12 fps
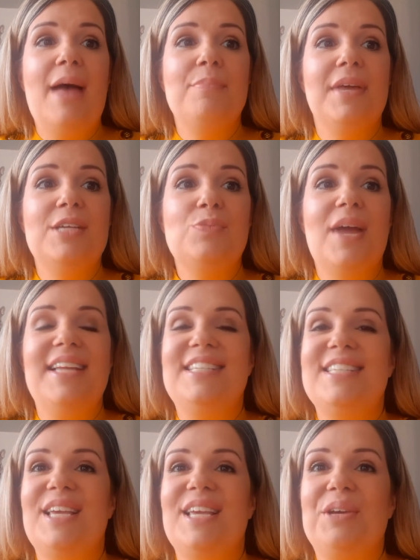He's waiting to
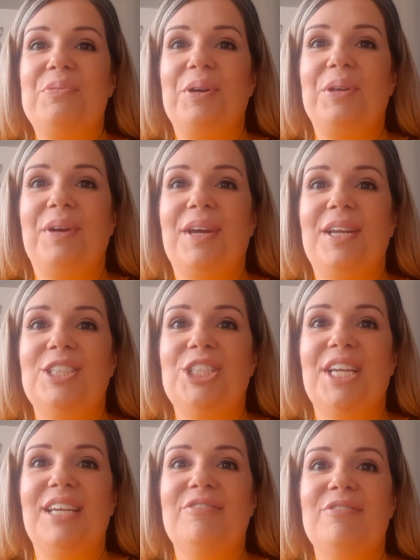see what you can
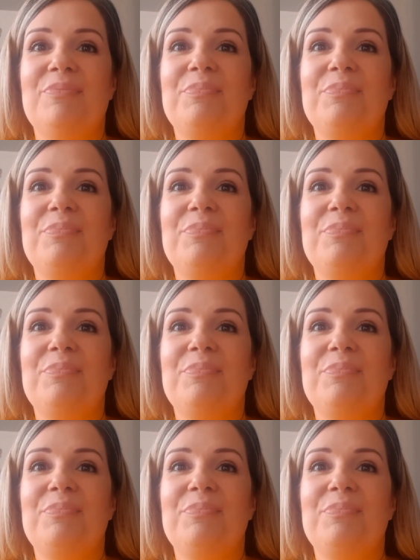achieve.